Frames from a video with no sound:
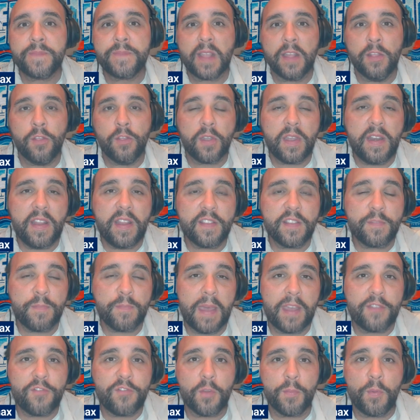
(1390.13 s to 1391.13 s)
Look at his
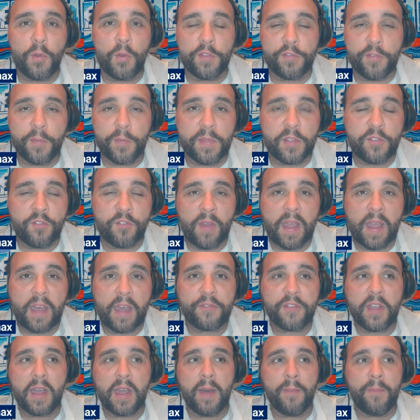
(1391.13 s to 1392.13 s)
measurables from the
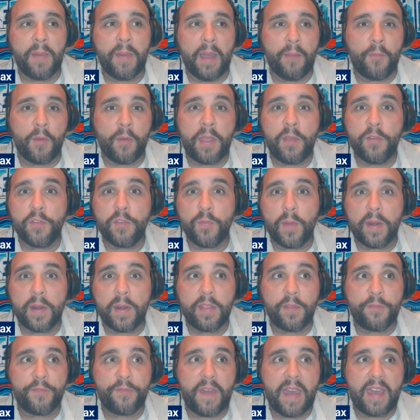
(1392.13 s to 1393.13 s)
draft combine, where he was one of
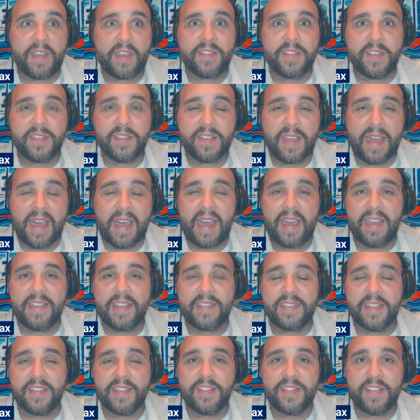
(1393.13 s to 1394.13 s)
the fastest
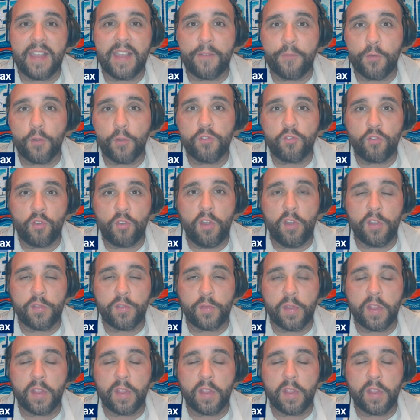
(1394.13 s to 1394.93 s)
guys in several drills,